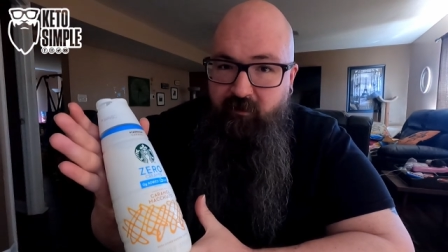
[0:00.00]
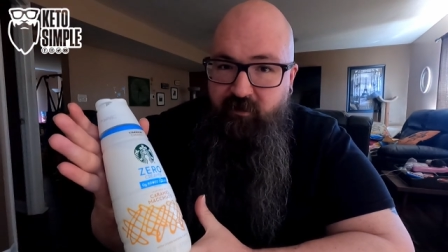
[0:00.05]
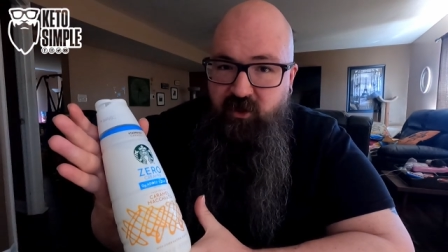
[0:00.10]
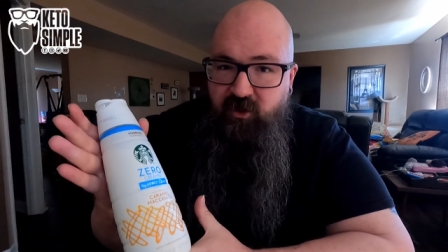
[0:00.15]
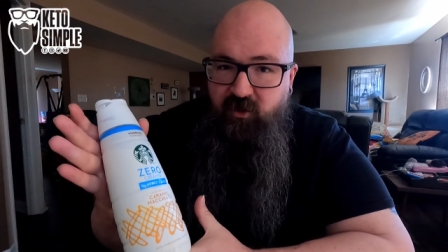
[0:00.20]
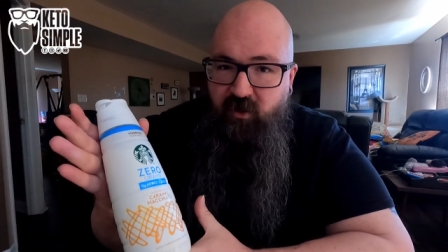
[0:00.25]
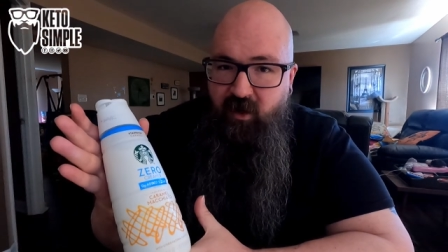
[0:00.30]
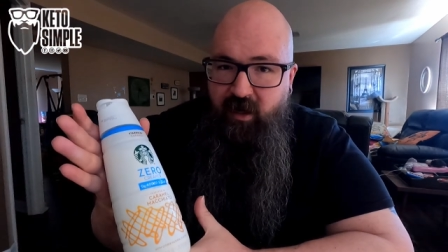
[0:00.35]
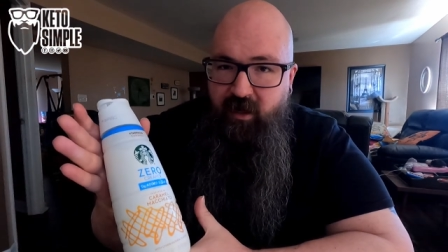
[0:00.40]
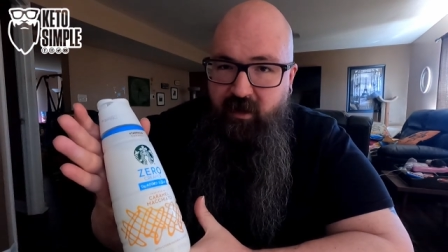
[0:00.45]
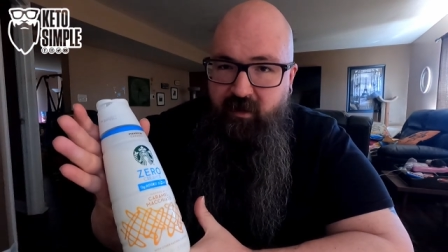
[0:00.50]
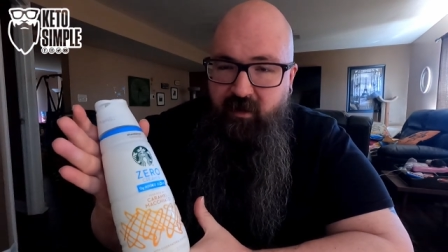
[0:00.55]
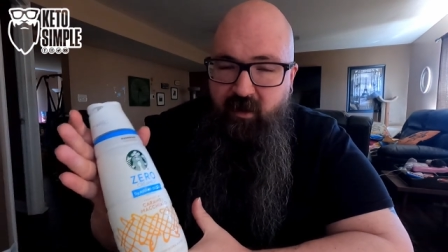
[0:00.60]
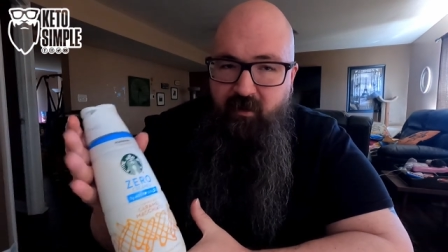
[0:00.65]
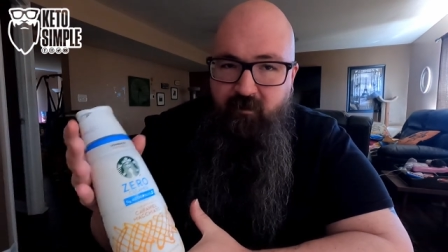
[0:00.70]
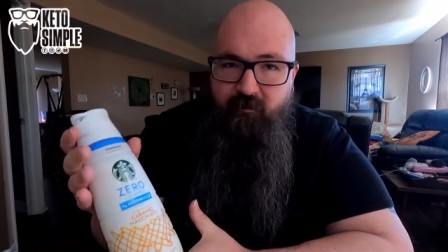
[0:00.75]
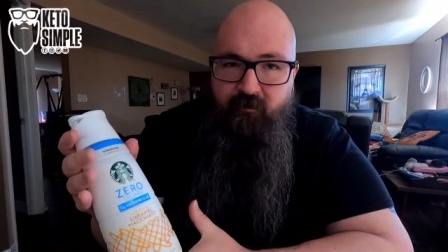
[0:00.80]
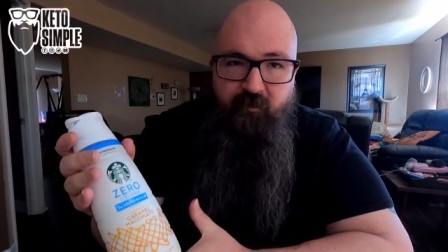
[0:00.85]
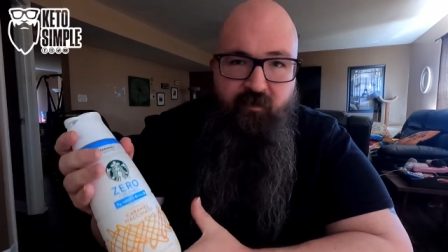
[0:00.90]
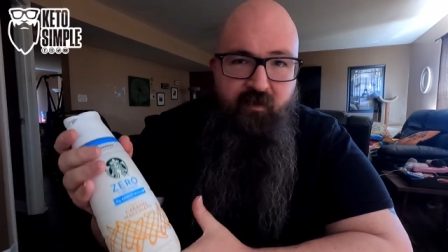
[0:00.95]
was trying
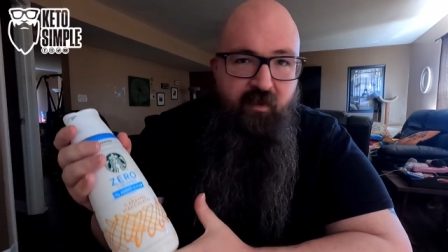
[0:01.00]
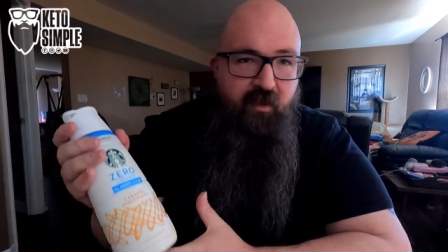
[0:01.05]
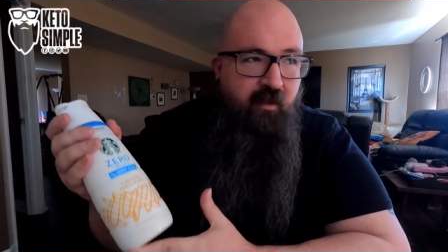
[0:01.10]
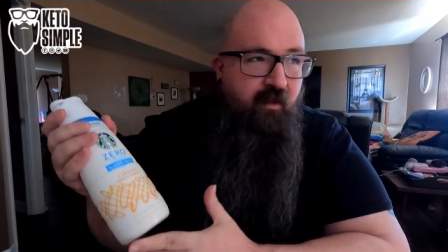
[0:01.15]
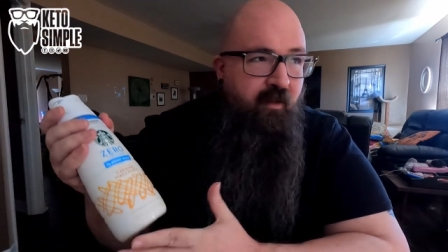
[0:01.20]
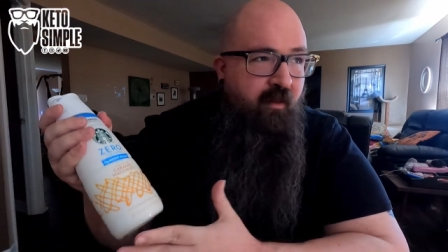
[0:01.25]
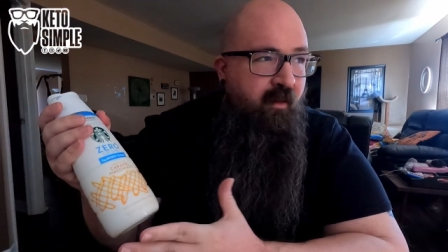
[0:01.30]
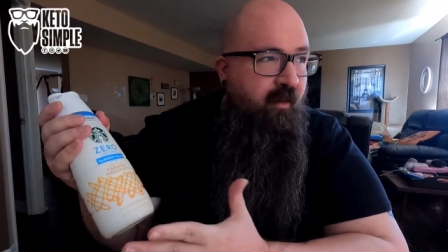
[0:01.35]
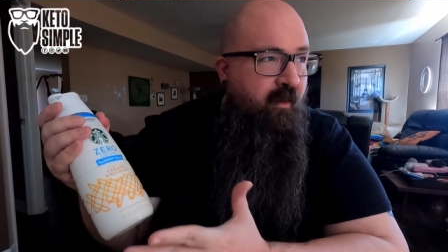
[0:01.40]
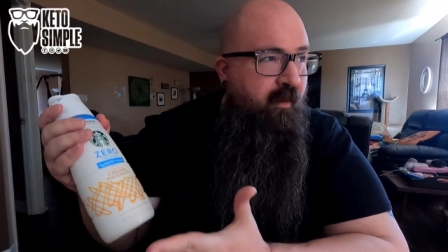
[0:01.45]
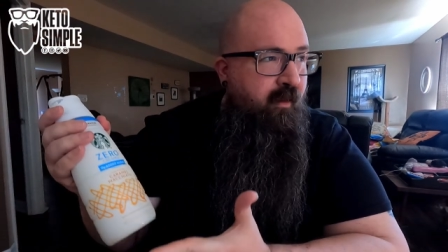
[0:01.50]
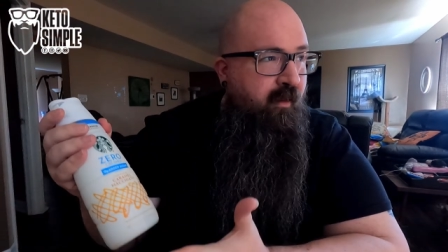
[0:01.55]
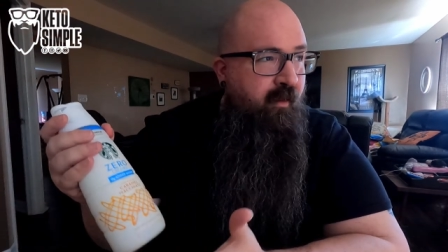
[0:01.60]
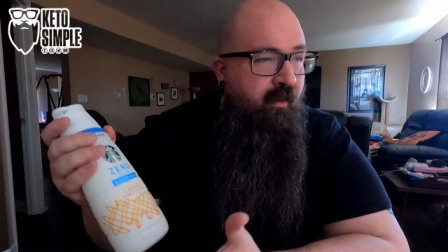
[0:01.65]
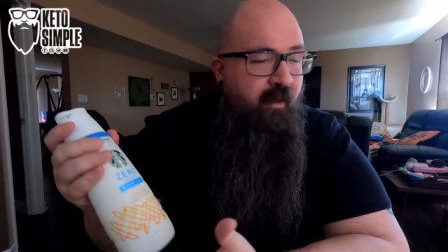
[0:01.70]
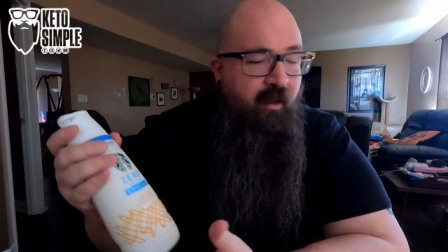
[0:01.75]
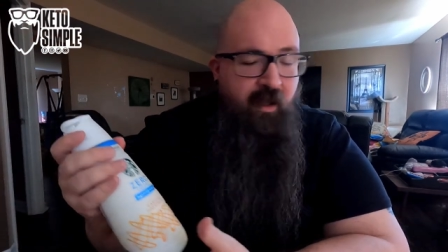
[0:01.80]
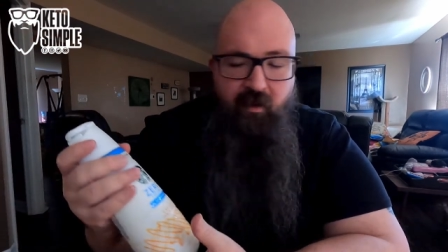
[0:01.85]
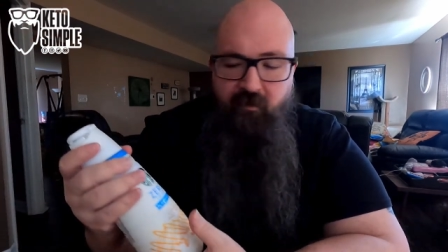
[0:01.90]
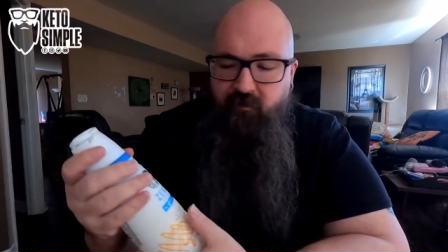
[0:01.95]
them.
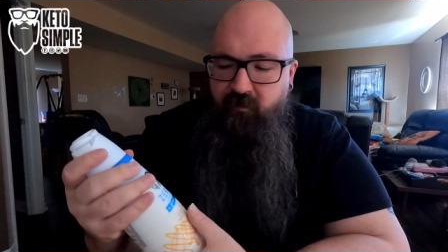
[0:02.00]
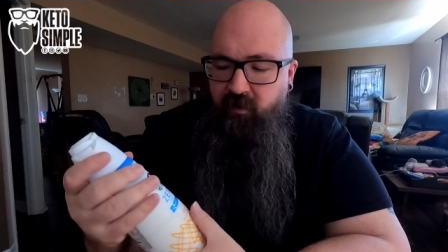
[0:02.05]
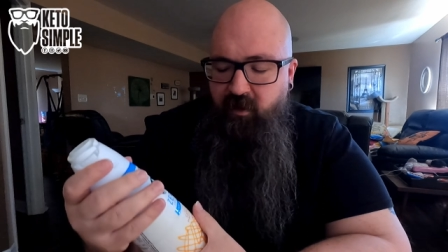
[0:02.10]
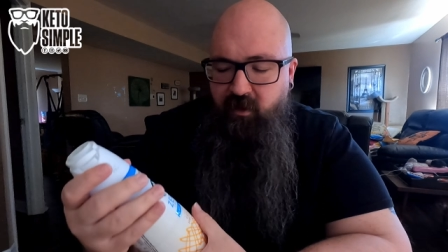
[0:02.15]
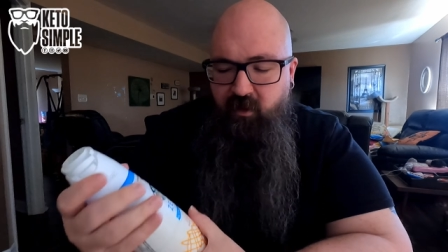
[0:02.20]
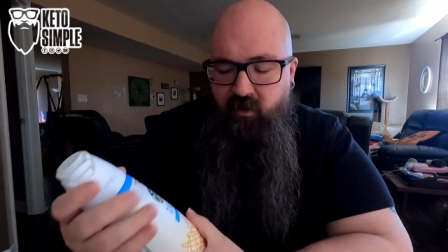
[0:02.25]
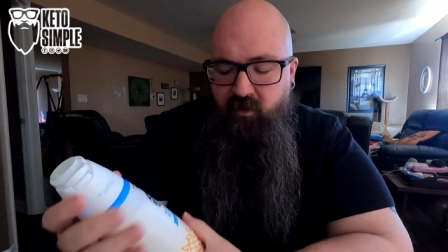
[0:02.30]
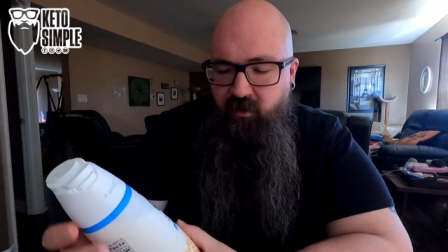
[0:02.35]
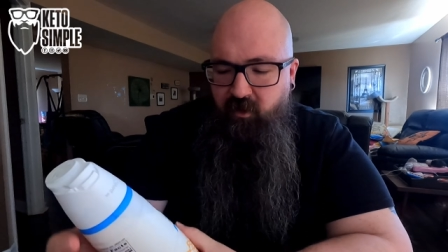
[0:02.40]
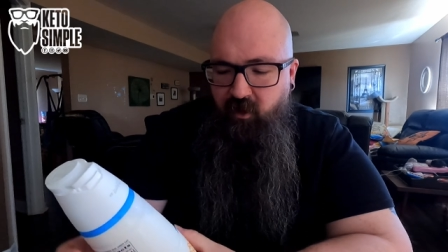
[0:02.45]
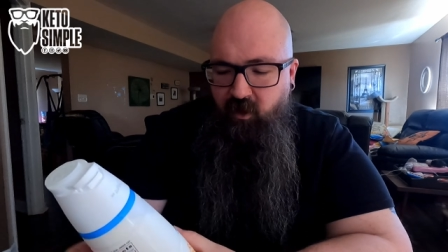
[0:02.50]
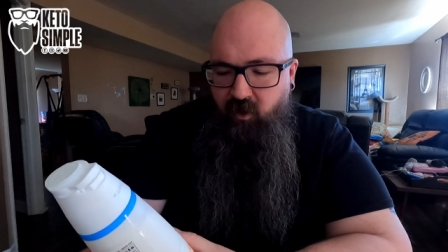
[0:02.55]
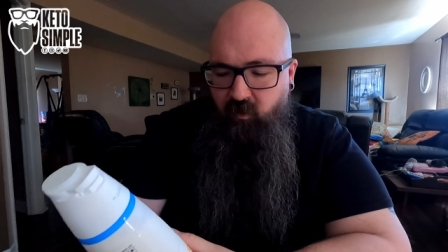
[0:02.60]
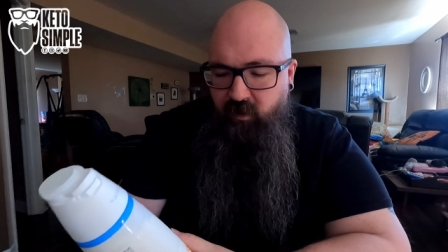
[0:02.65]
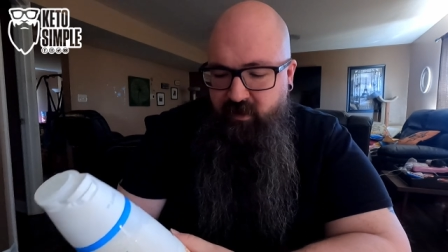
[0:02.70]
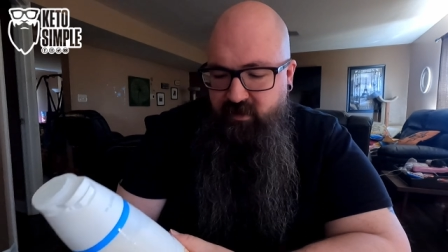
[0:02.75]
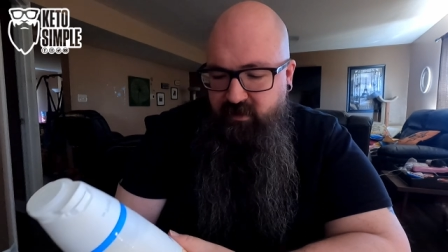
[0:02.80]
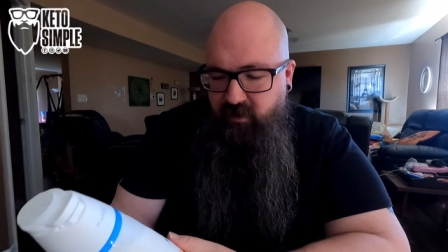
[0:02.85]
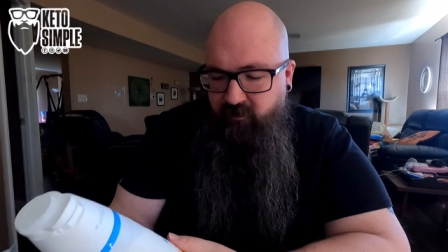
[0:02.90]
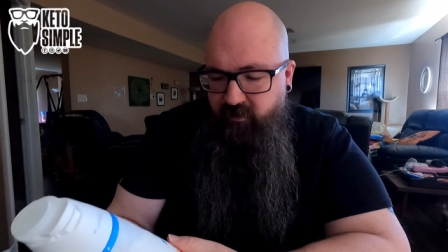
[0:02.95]
I figured, you know,
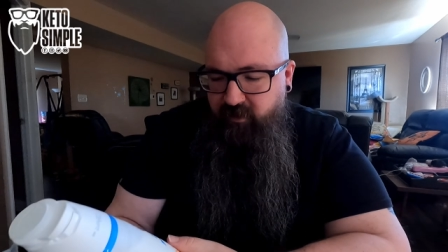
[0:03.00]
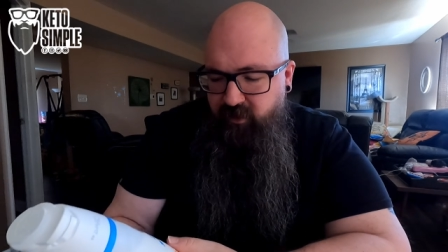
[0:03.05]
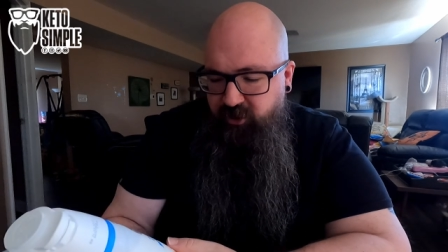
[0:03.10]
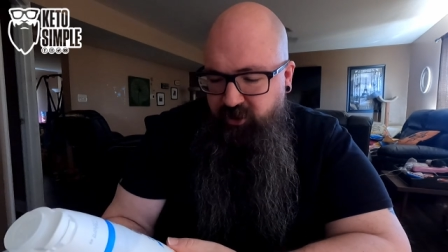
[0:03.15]
let's give it a